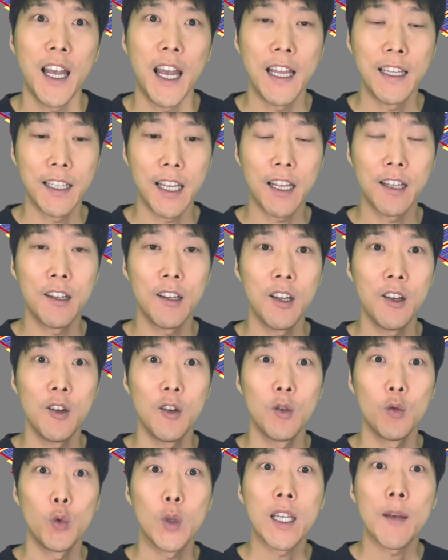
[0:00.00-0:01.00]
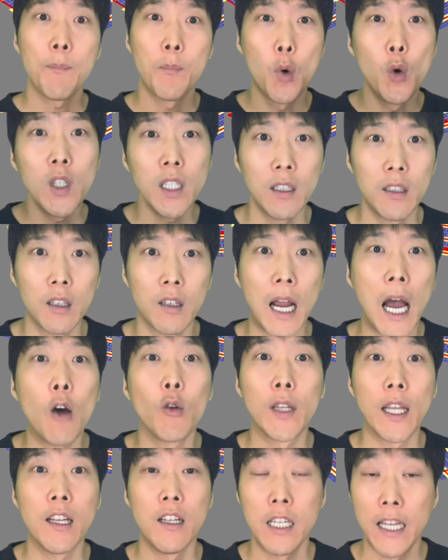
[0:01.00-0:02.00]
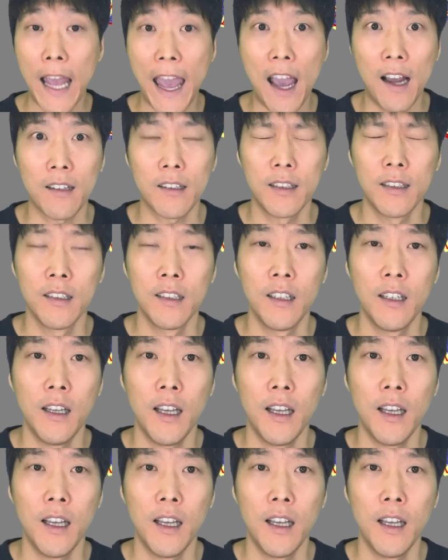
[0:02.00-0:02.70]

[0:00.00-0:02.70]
and then we can monitor how they react,